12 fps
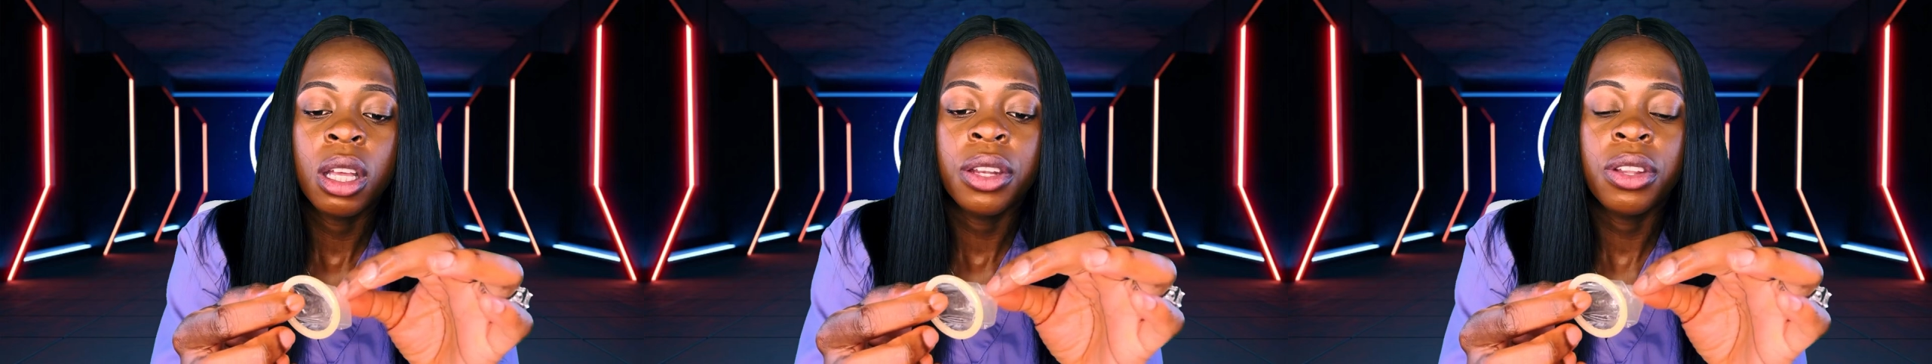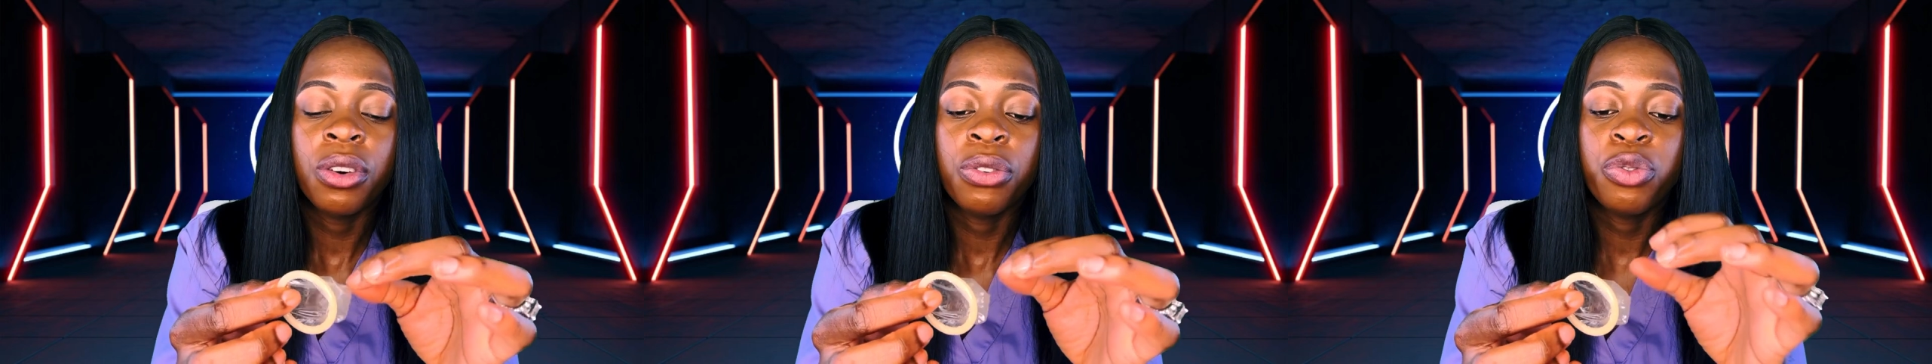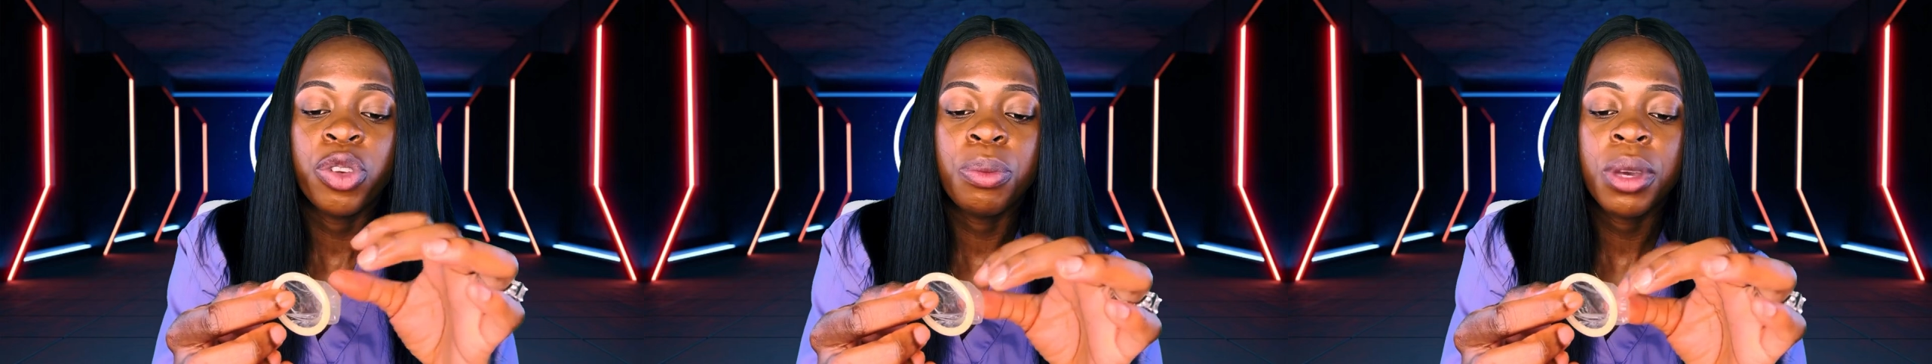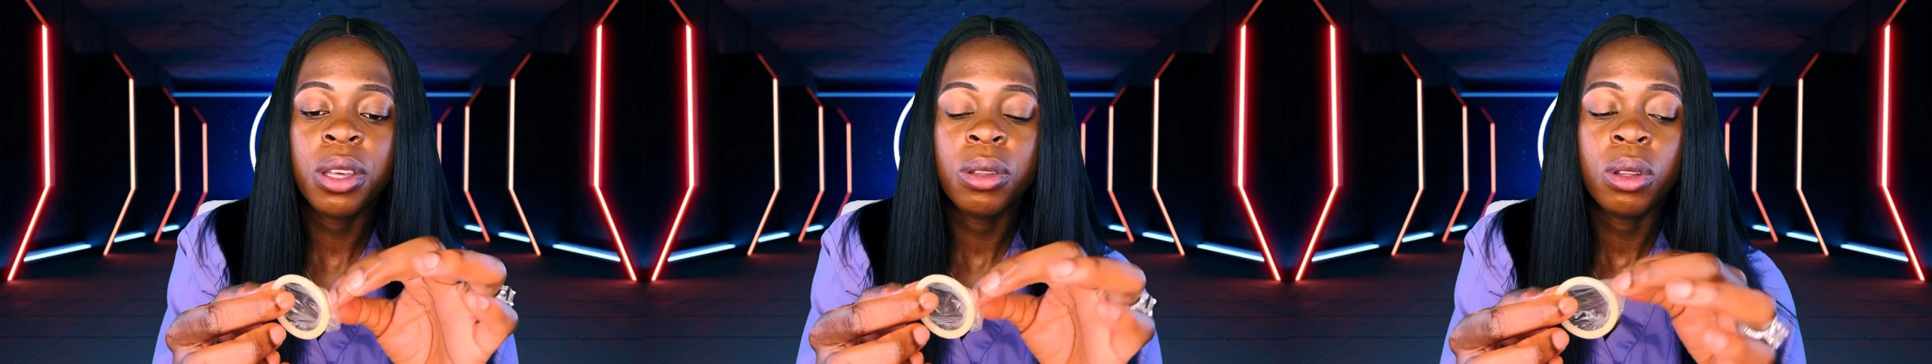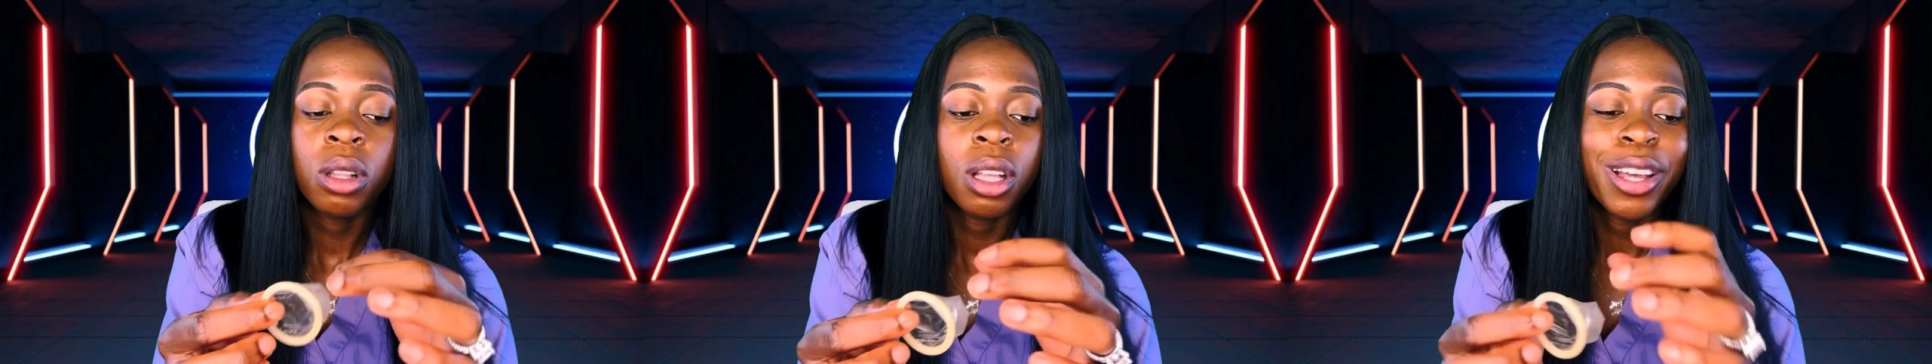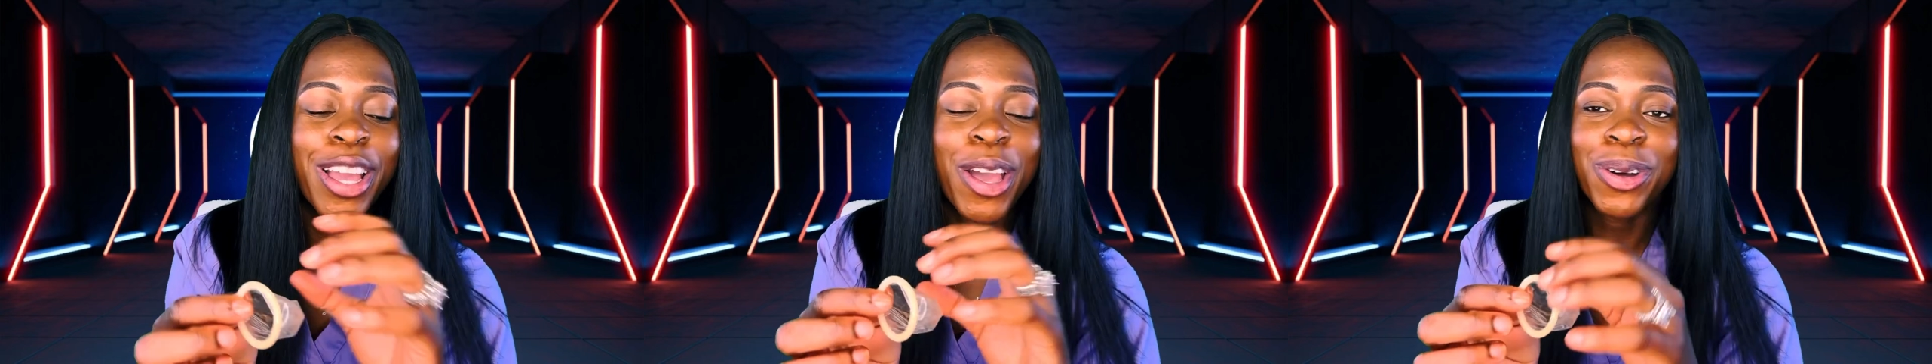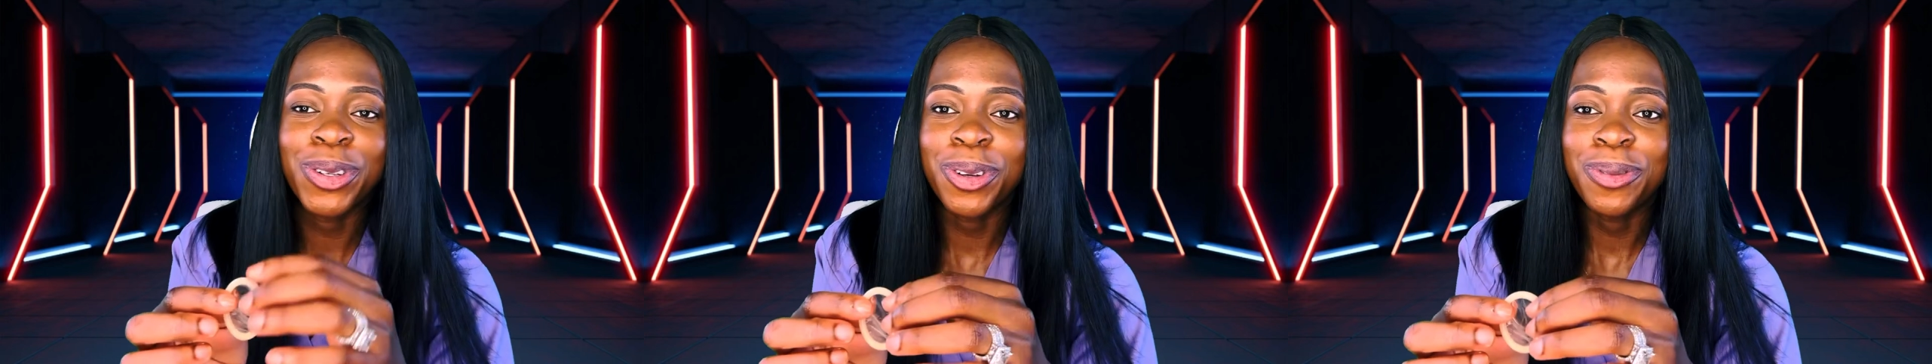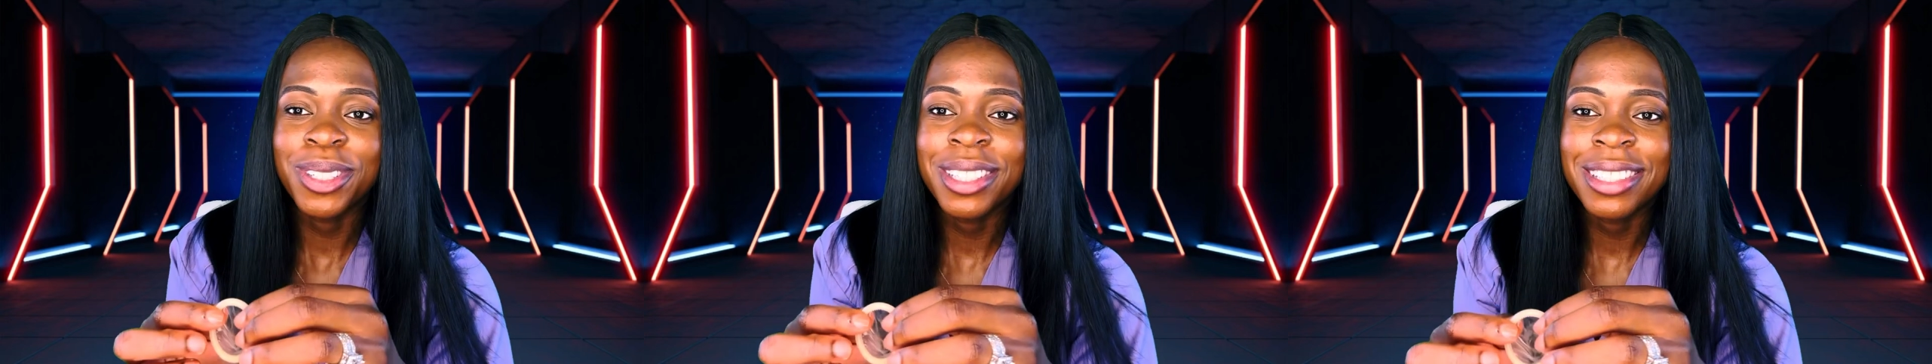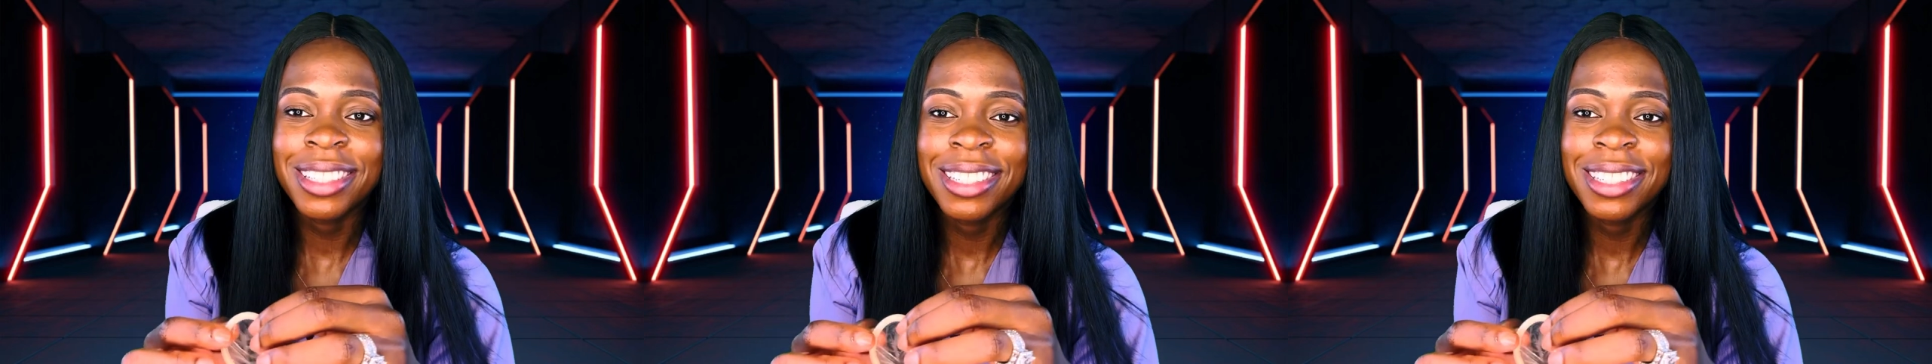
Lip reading: the female condoms.